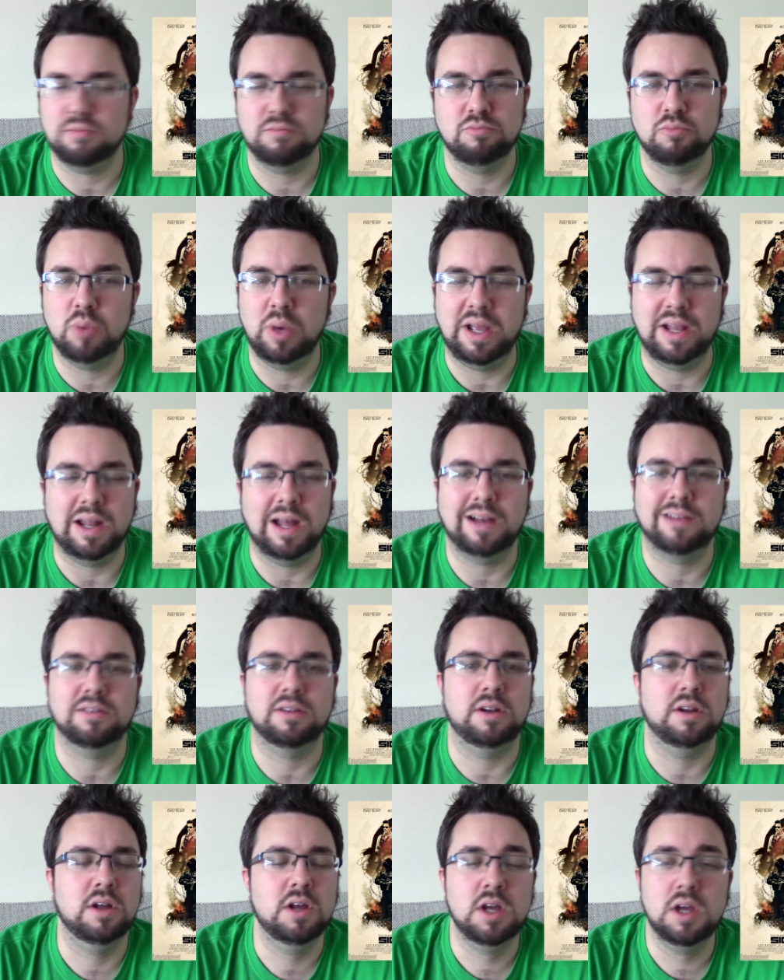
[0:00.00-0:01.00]
Weird
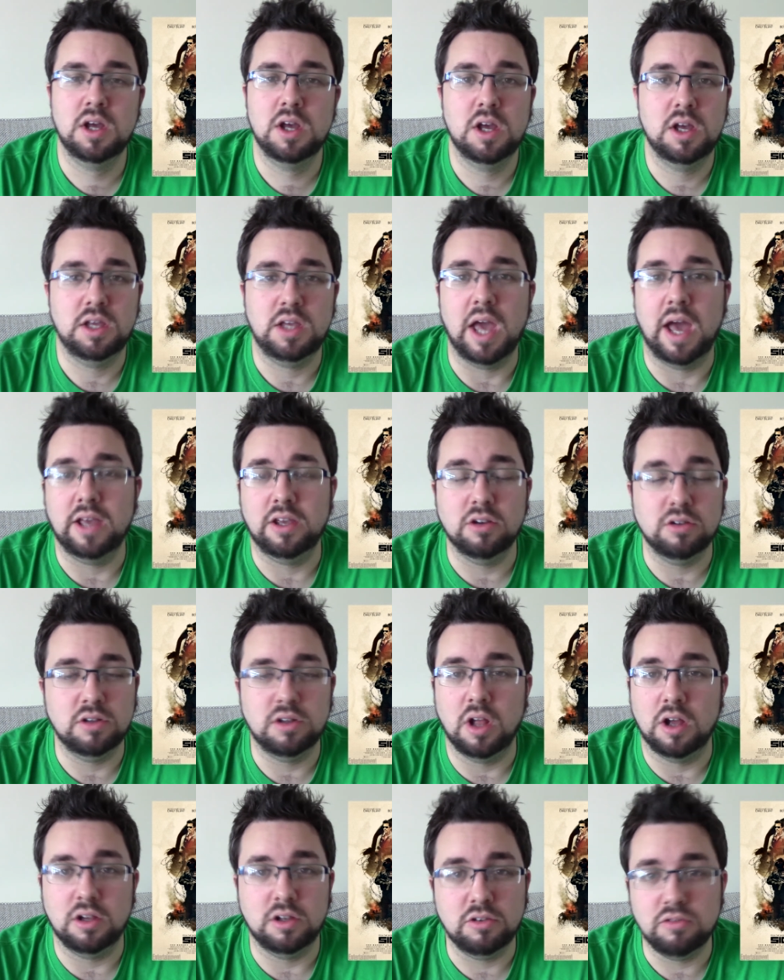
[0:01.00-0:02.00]
accent. Yeah, you
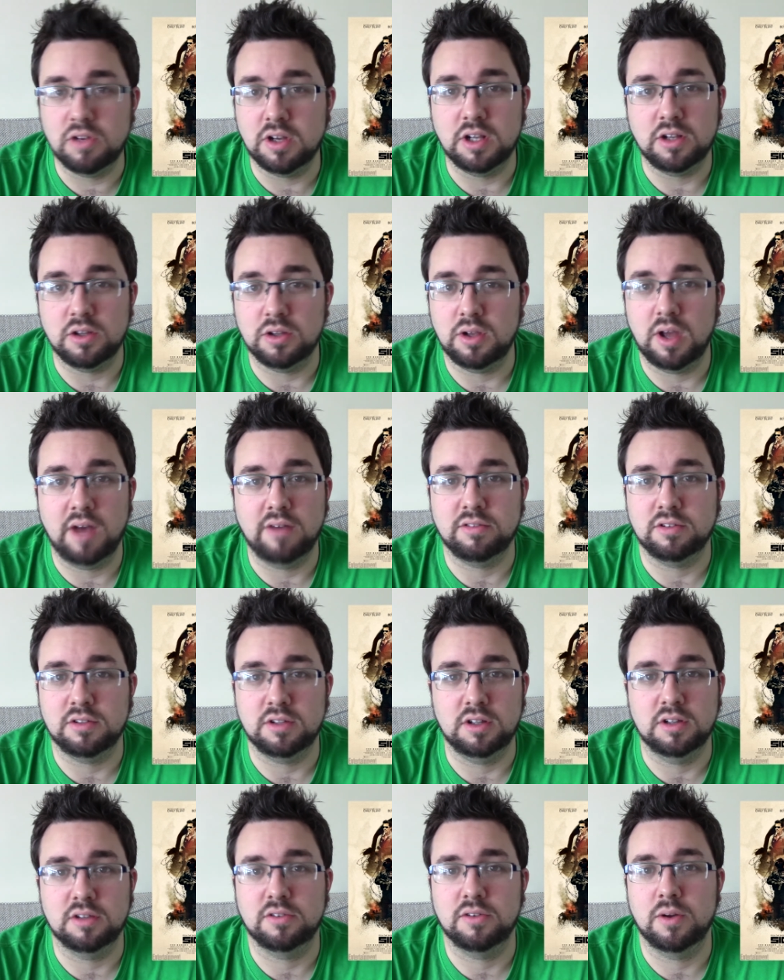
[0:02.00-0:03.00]
no, you really do. You have to
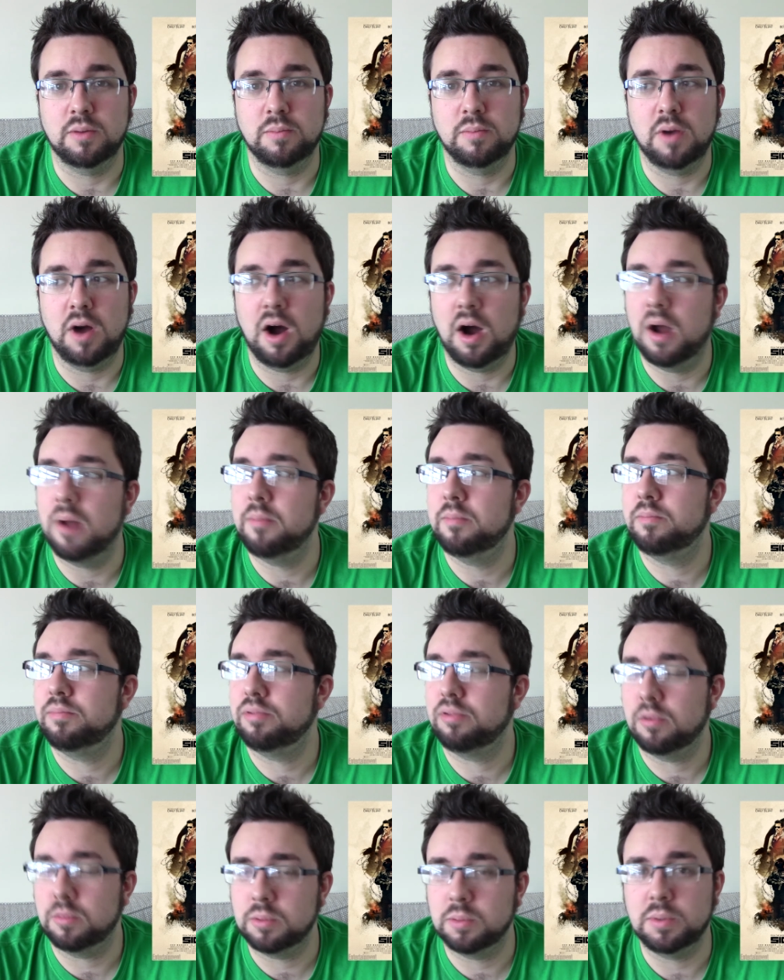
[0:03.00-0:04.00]
see this film. I'm
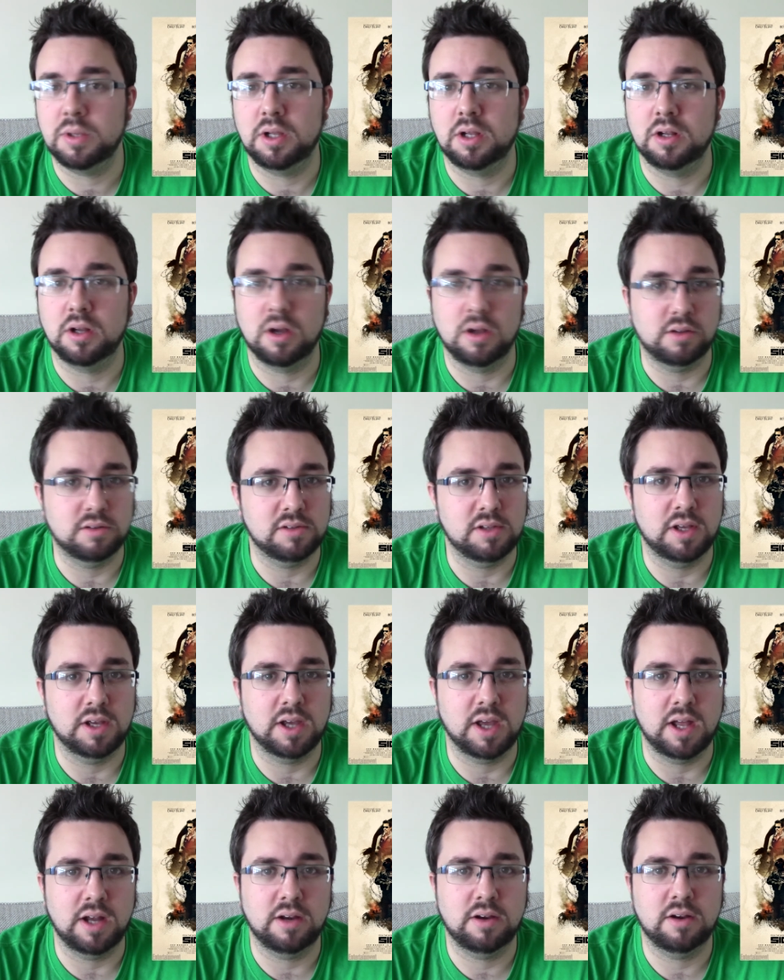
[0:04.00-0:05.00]
probably gonna go and see it
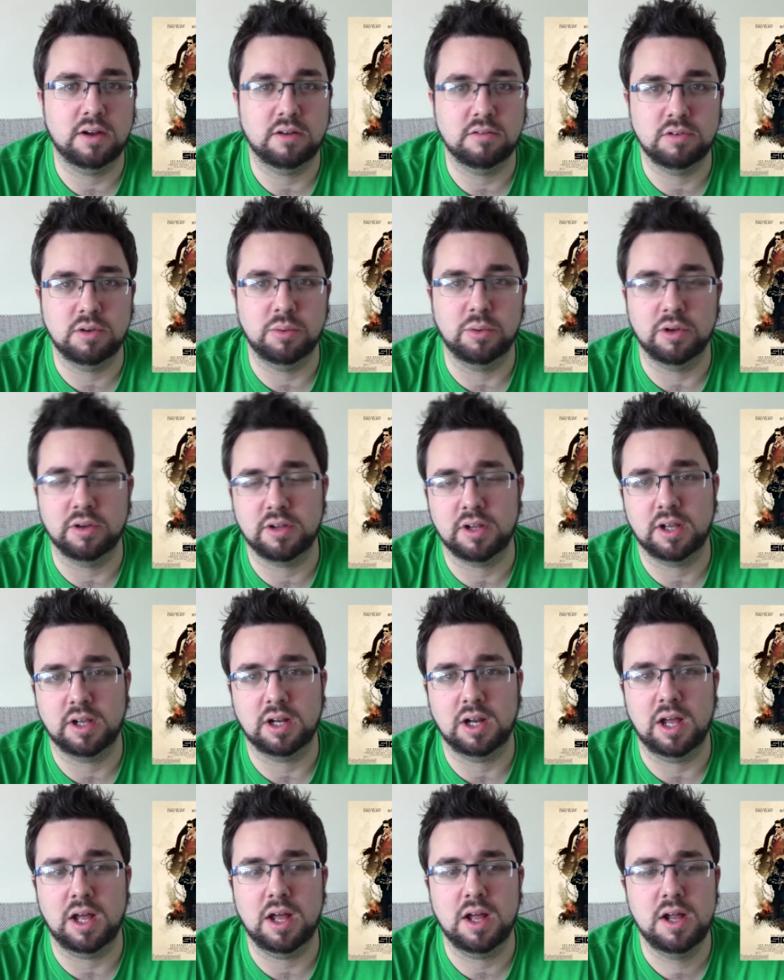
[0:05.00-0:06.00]
again. I really want to take
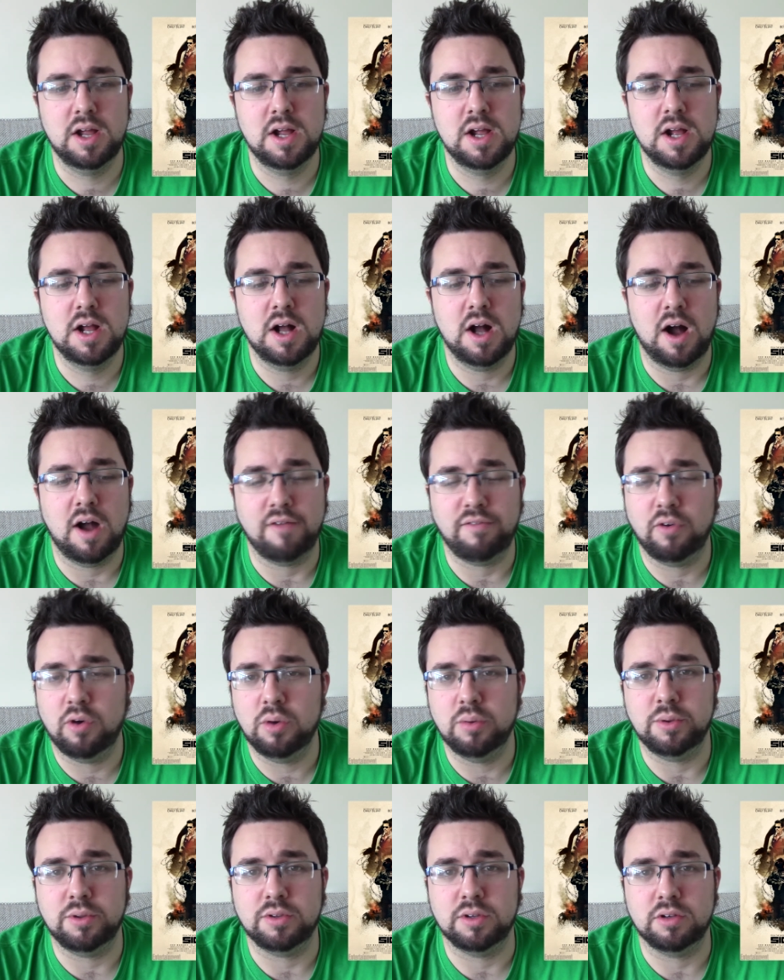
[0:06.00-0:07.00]
Claire. I thought
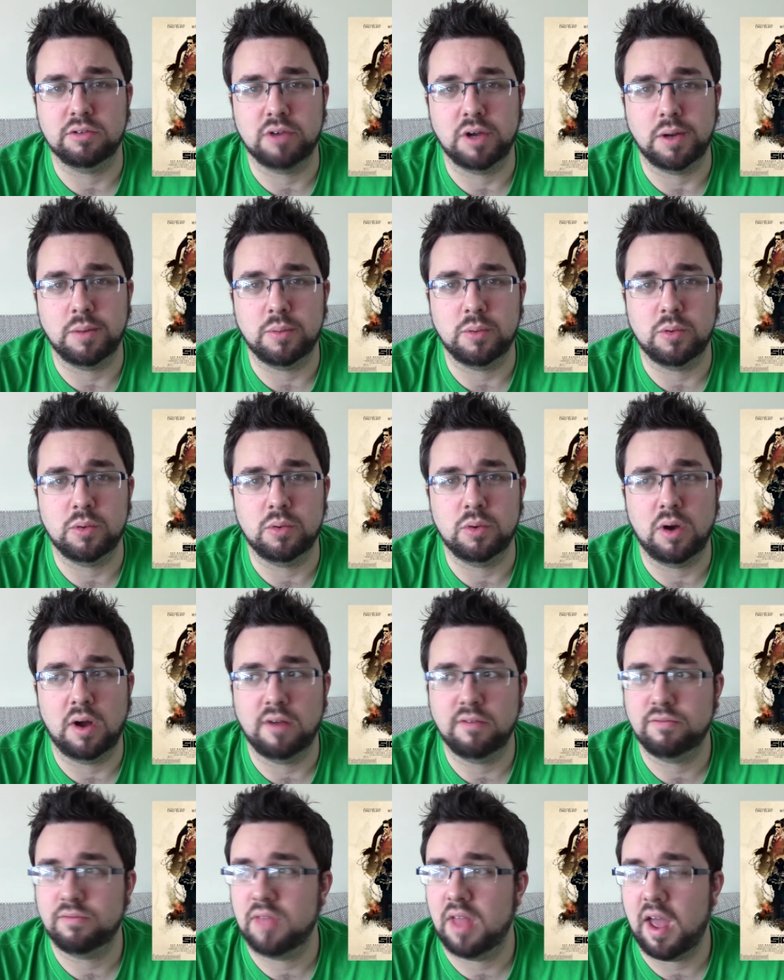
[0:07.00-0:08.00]
it was incredible.
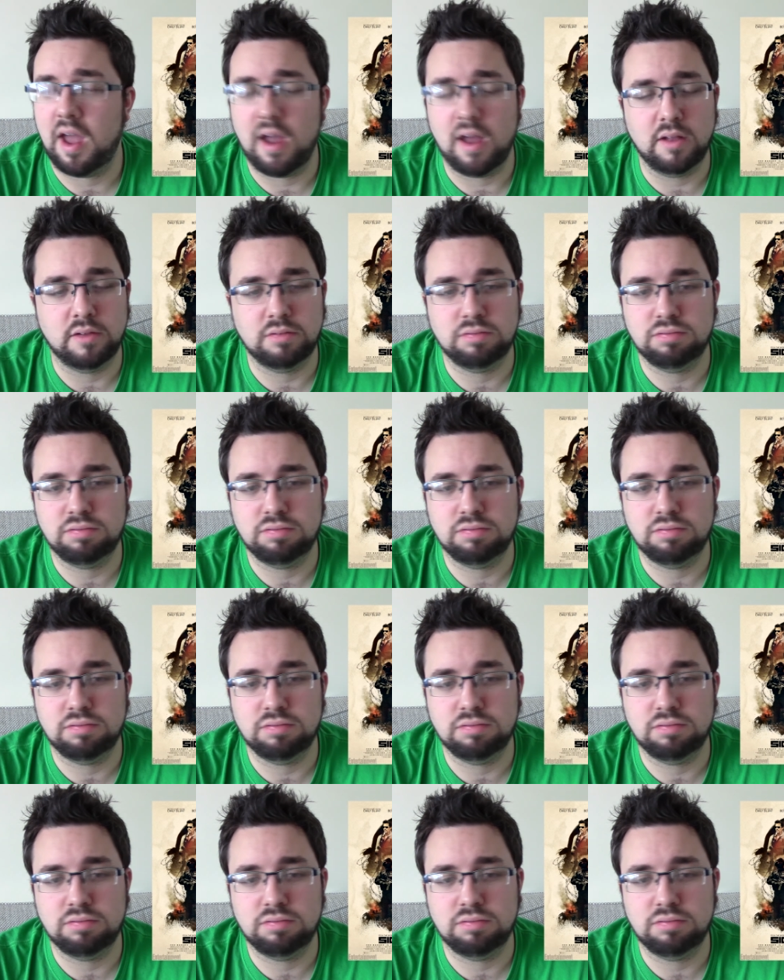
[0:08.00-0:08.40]
Uh,